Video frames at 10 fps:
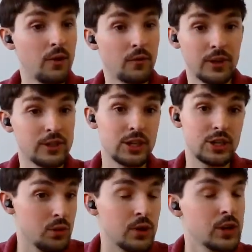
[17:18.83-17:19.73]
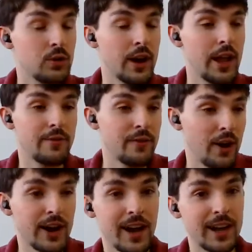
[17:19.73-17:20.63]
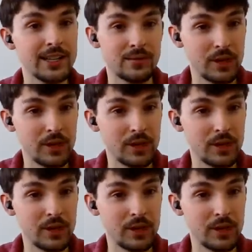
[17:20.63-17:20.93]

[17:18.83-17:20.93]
for instance, you could create very nice